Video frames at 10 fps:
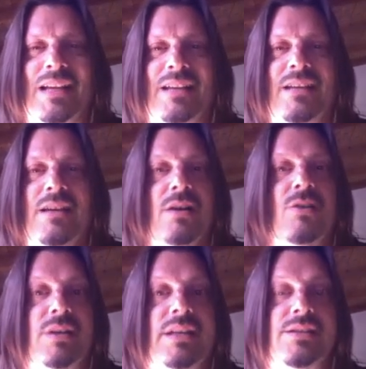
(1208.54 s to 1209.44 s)
But like
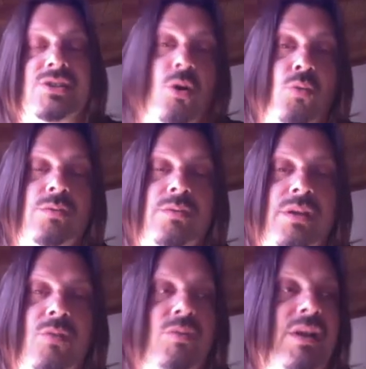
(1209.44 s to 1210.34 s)
younger kids don't.
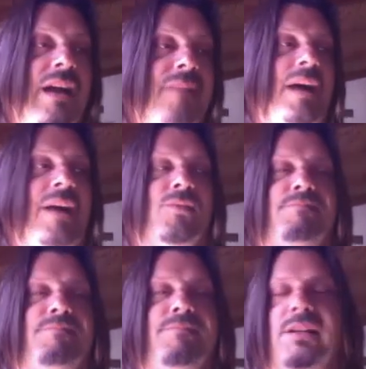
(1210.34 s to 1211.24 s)
When I
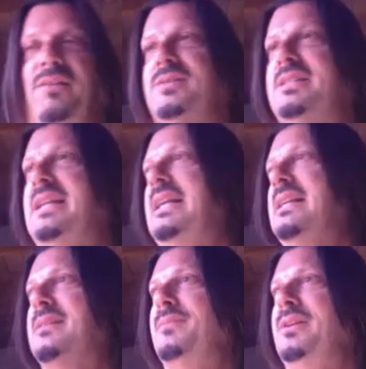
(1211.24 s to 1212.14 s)
would, if I was
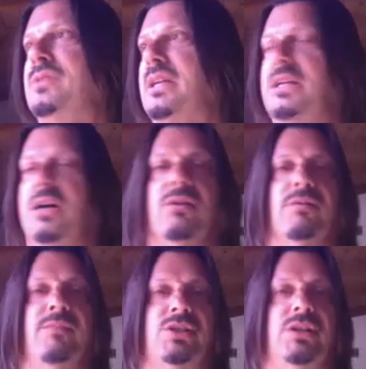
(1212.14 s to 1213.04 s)
dating somebody who was like
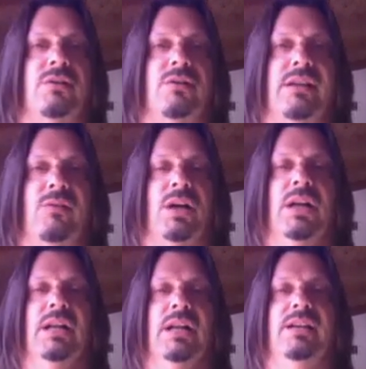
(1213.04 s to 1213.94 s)
much younger, and they
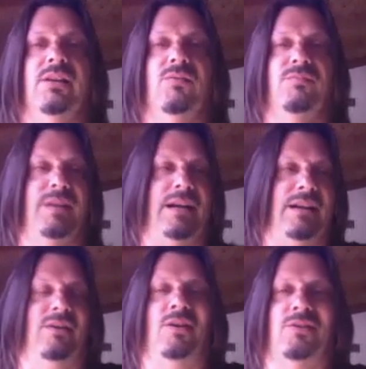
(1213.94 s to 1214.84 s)
were,
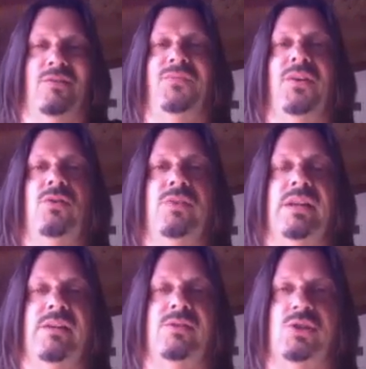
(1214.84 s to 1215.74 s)
on their phone,
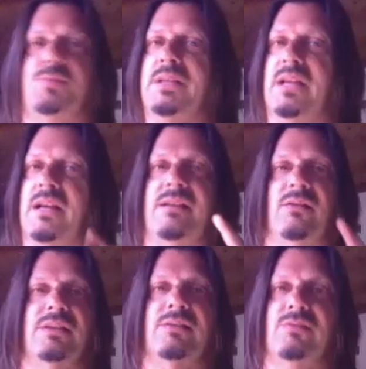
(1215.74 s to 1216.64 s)
and it would just be like
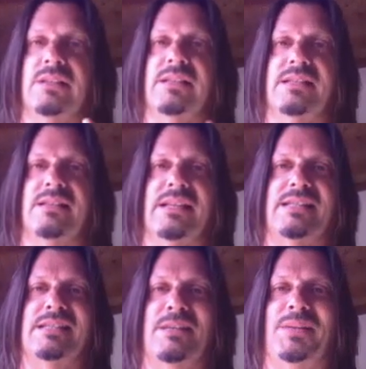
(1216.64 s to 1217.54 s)
they'll literally listen to like
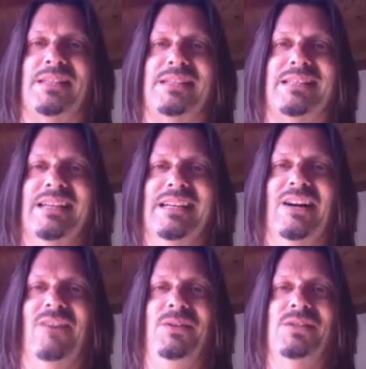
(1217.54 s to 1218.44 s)
snippets
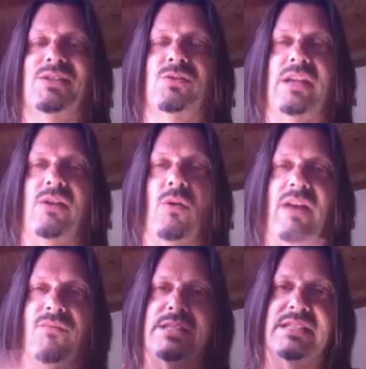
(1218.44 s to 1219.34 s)
of music, so they know
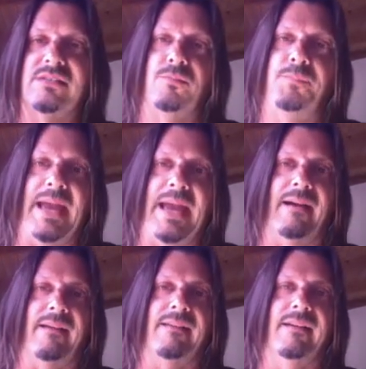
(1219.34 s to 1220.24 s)
every single
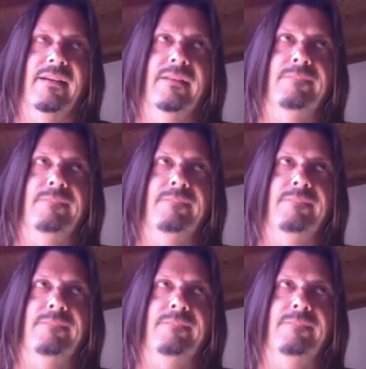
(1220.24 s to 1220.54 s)
band,